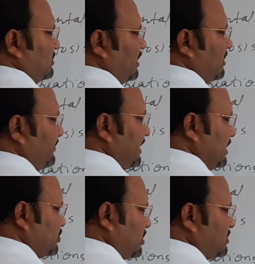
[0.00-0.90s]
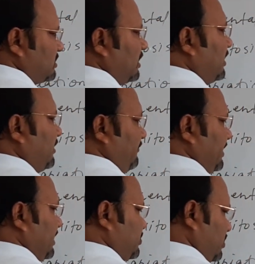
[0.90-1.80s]
there are variations.
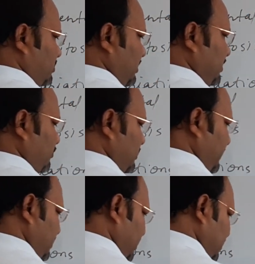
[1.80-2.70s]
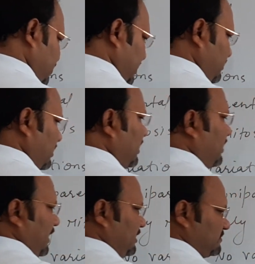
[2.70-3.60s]
Variations lead to speciation,
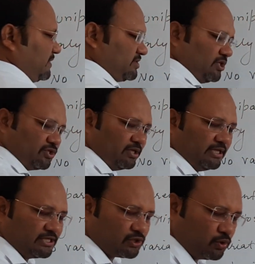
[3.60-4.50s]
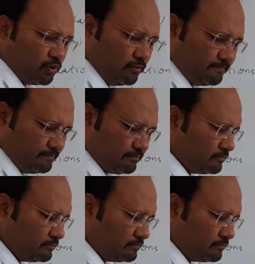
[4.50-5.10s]
and speciation leads to